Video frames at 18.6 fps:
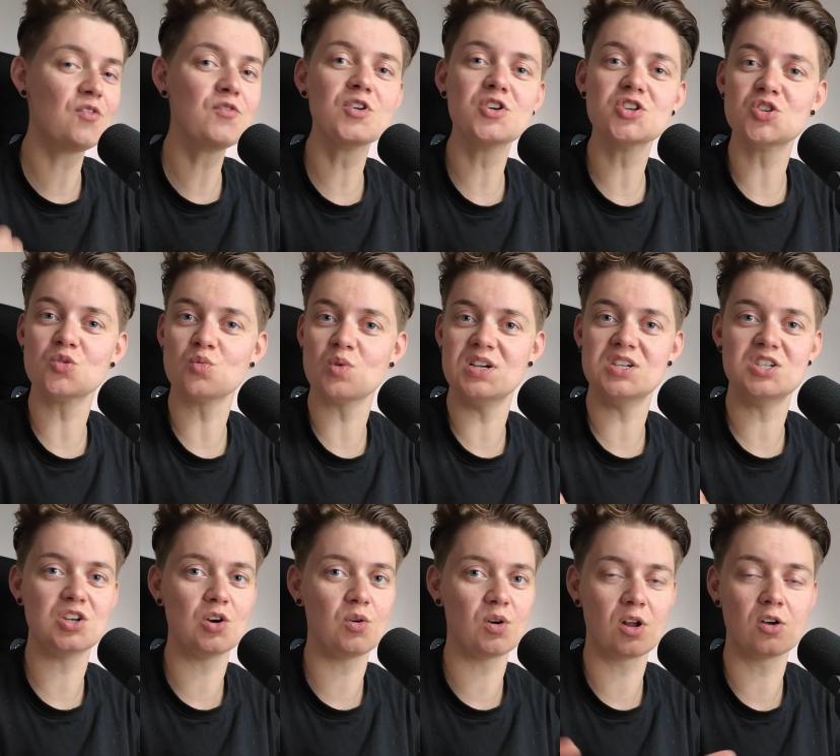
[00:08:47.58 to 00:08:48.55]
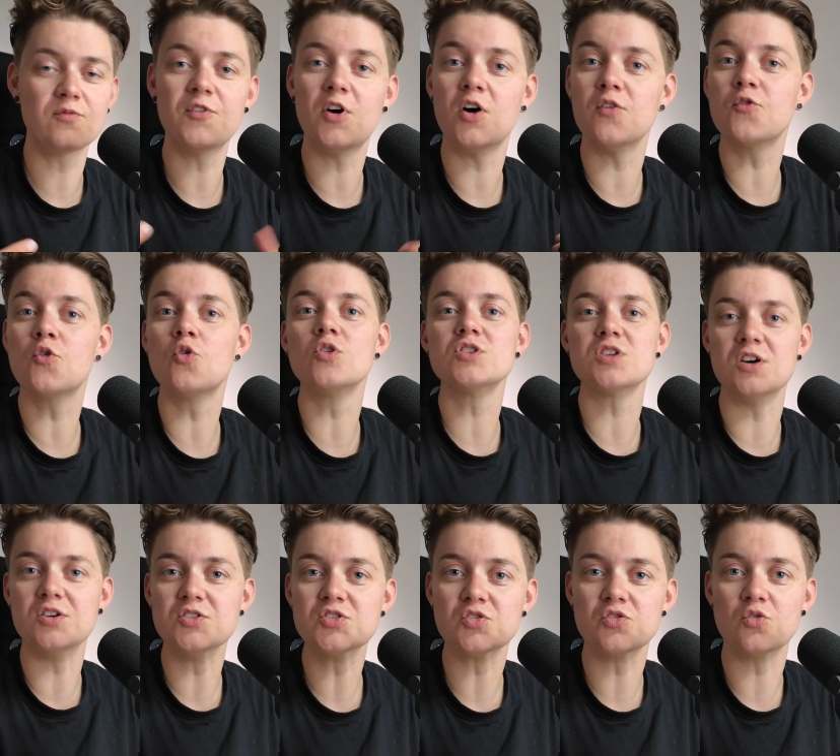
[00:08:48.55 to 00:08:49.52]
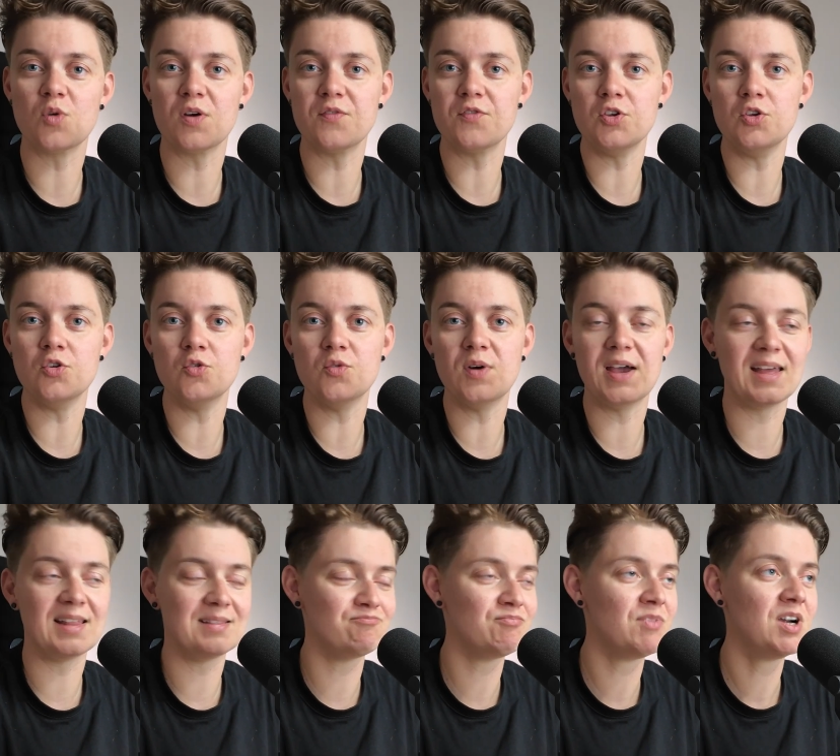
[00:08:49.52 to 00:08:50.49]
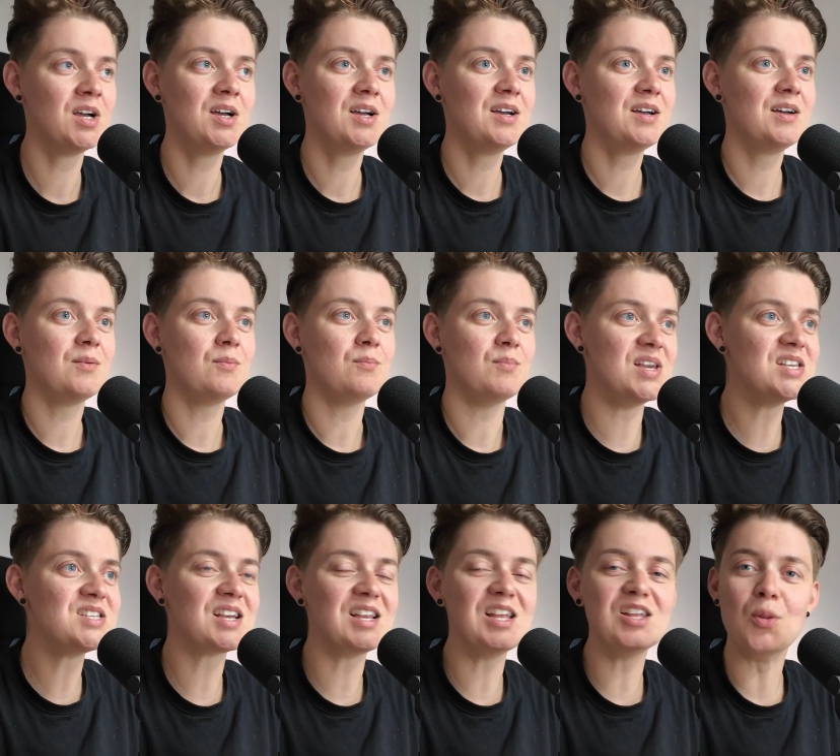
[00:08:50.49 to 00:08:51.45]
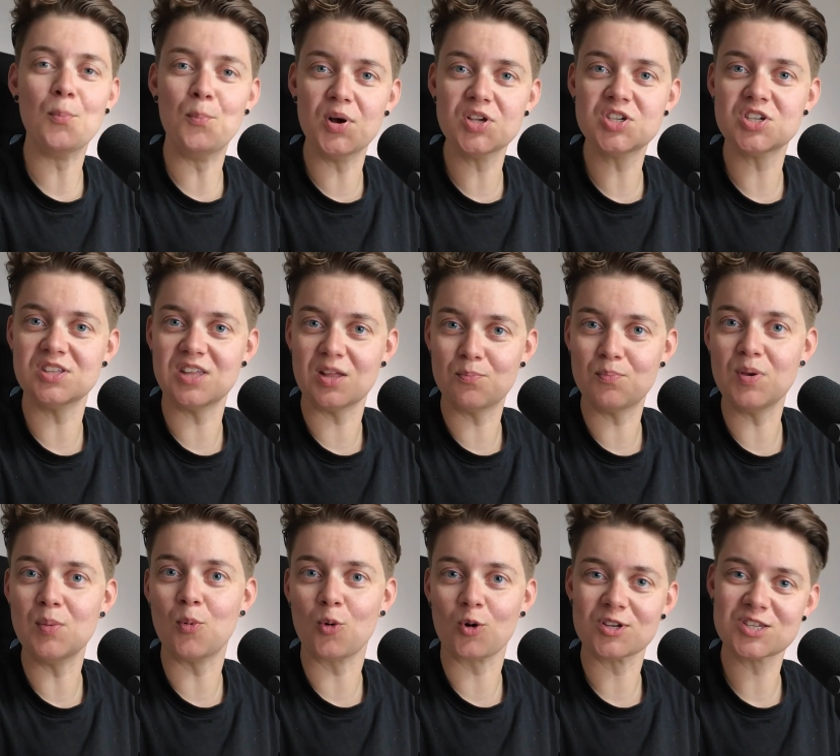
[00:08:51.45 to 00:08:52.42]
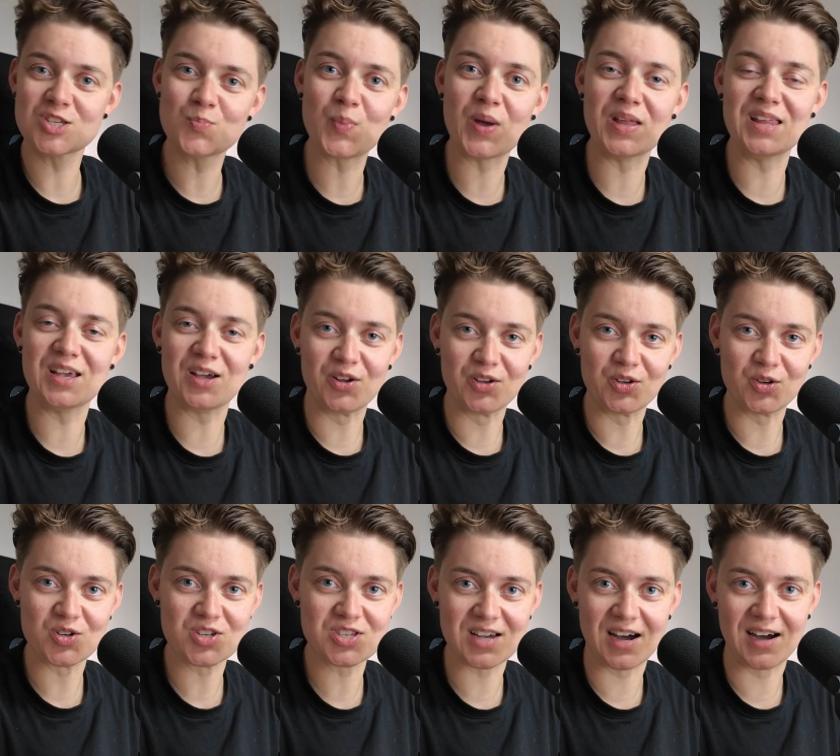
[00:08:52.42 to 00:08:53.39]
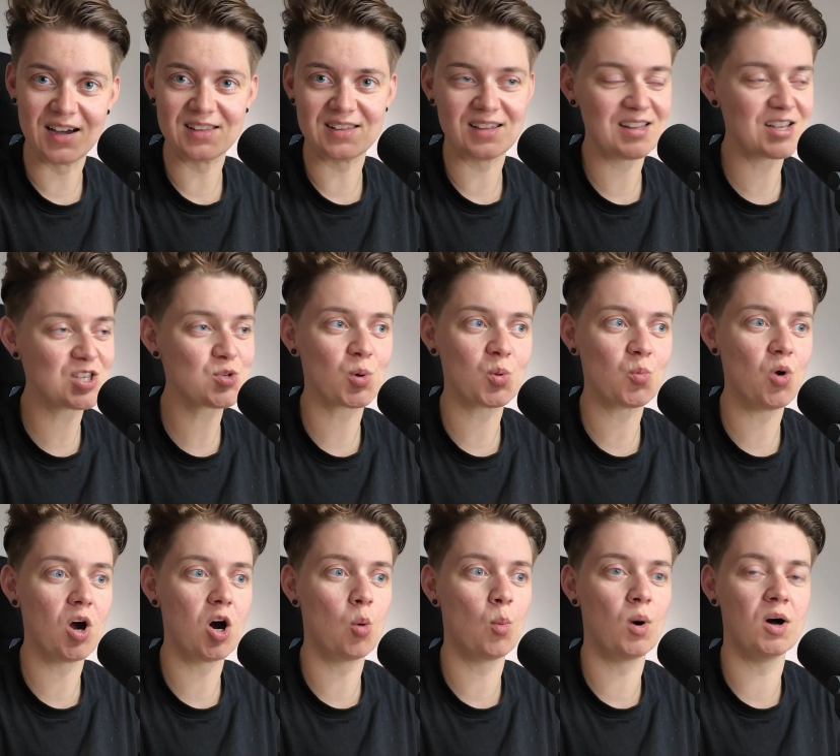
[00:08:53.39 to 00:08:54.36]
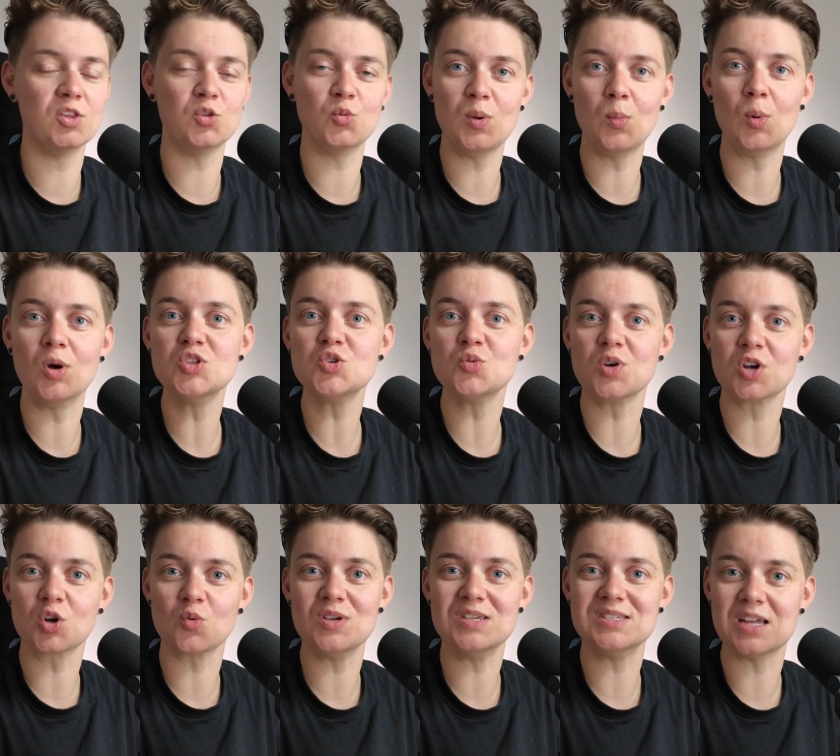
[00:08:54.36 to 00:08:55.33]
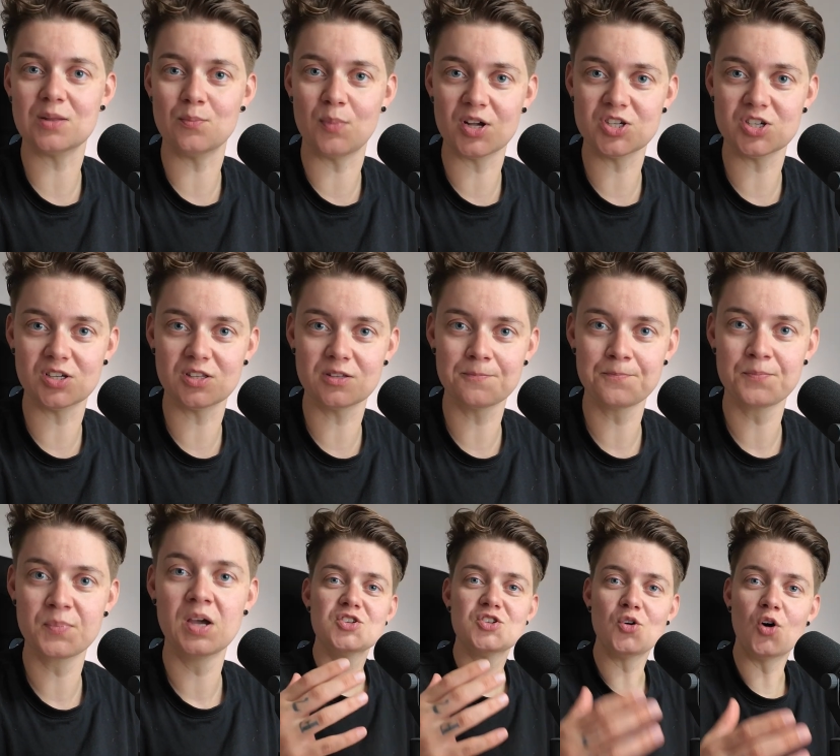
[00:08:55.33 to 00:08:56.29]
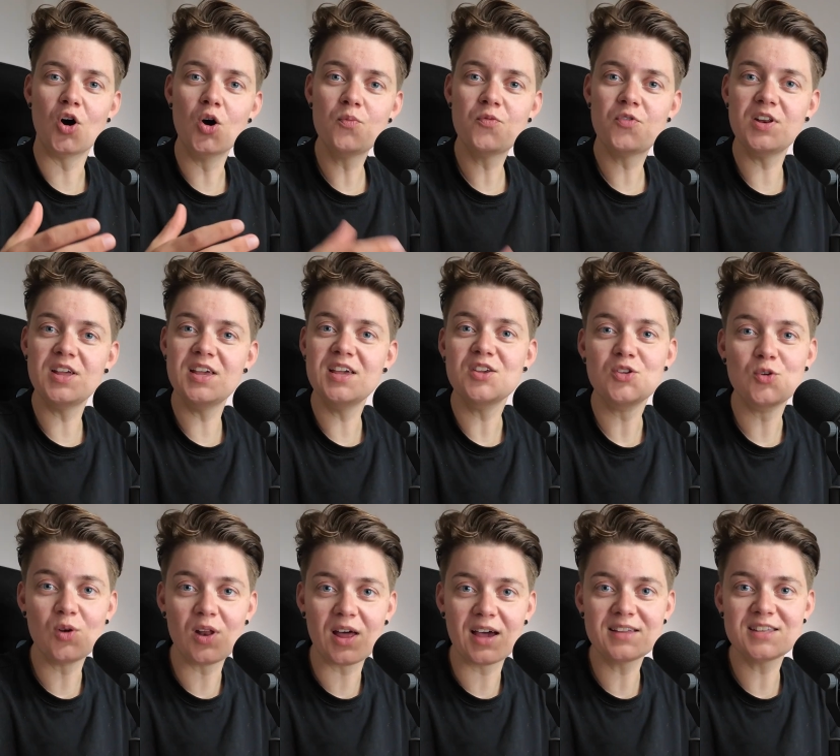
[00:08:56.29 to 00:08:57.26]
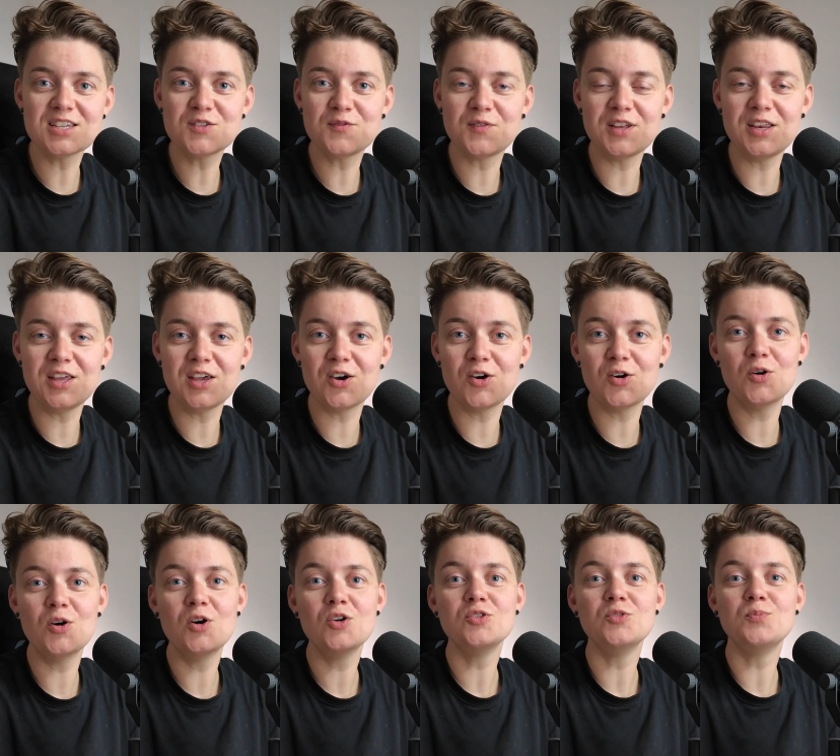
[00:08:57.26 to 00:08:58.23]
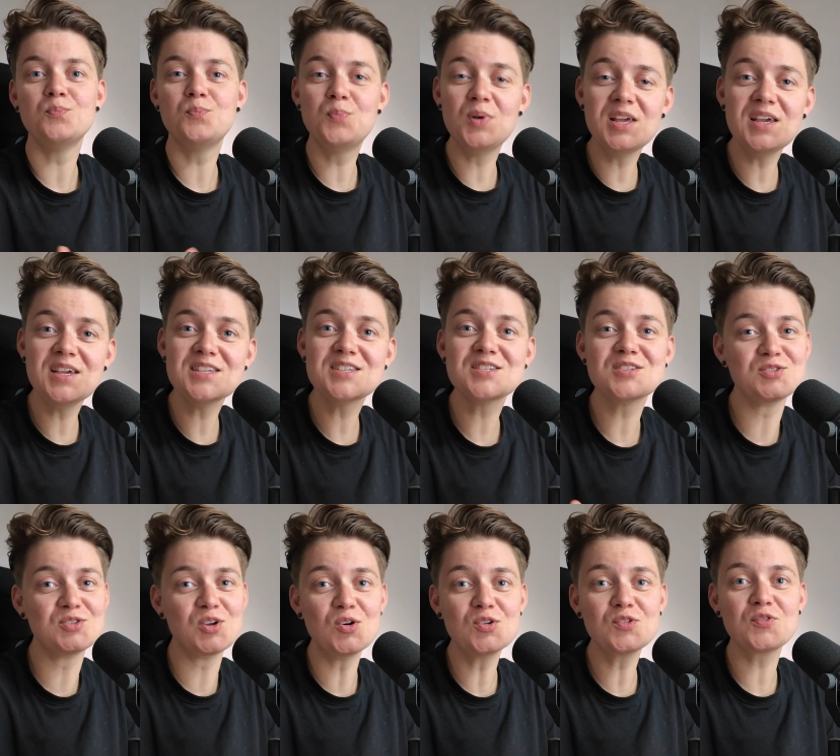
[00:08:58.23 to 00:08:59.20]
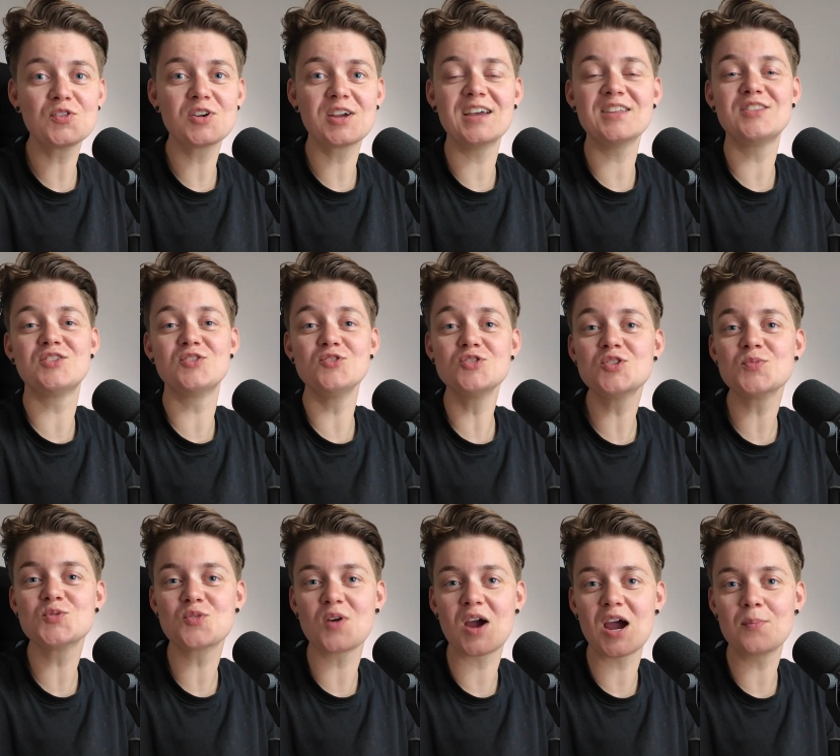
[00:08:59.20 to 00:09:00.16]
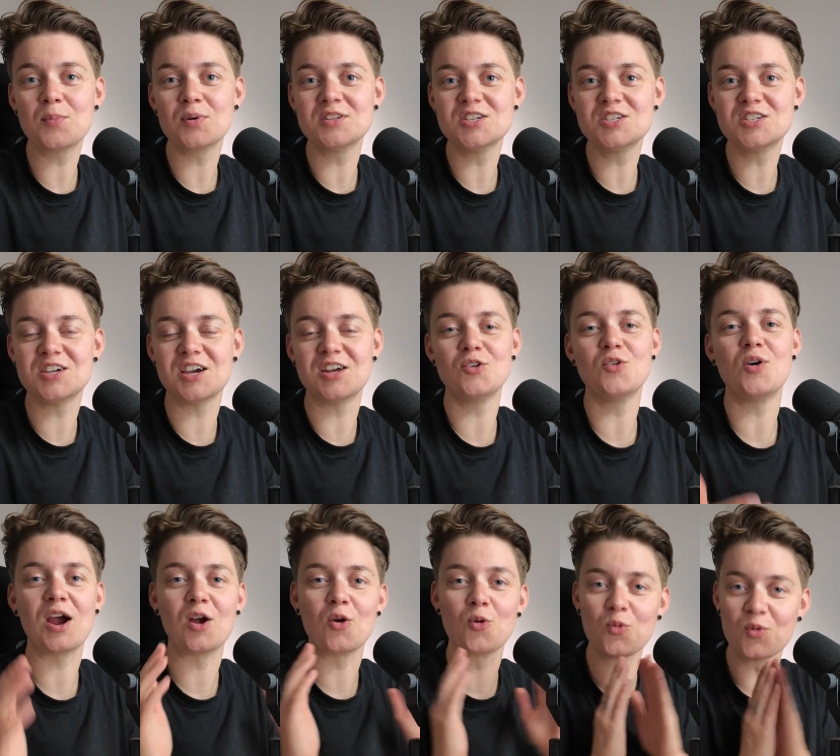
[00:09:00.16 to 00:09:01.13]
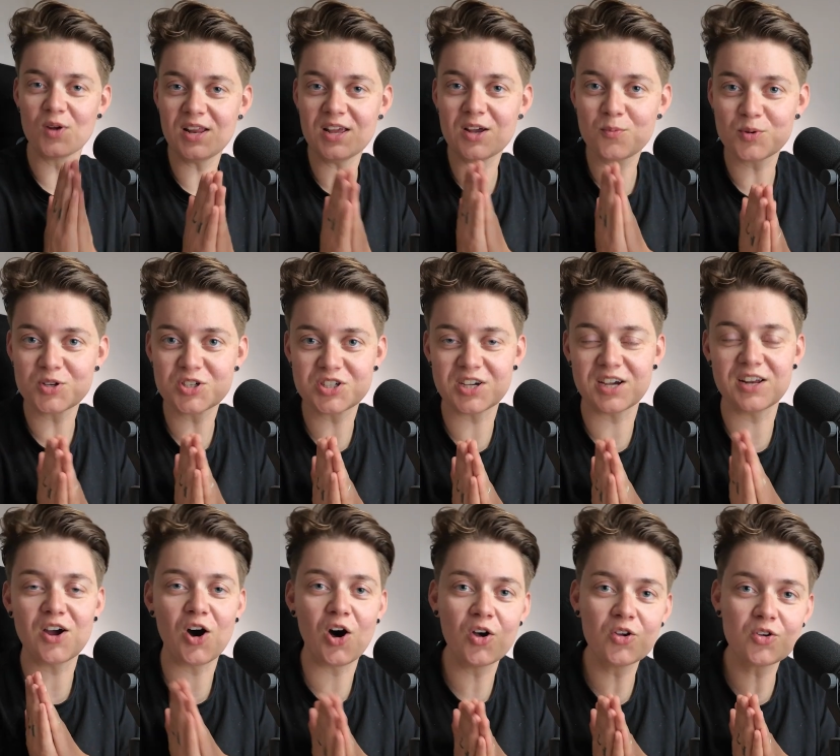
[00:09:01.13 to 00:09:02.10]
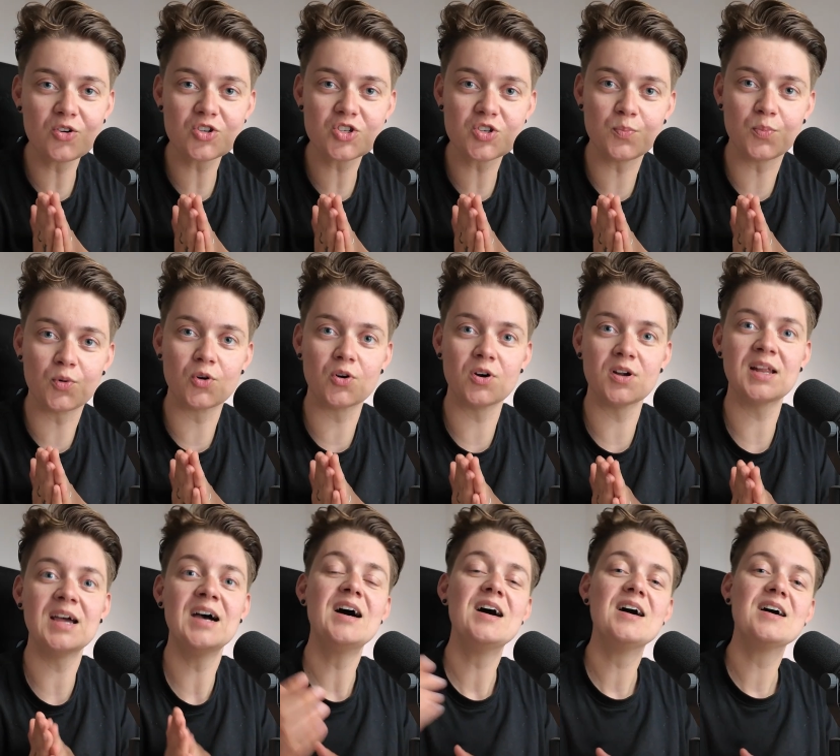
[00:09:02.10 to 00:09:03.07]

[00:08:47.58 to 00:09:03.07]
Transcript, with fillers: conversion ratio, and of, of course also the revenue and basically the budget that people are spending on your site. And that's what we all want. We want to increase that budget. So hopefully you like this video. Please don't forget to subscribe on this channel. I really appreciate all your support.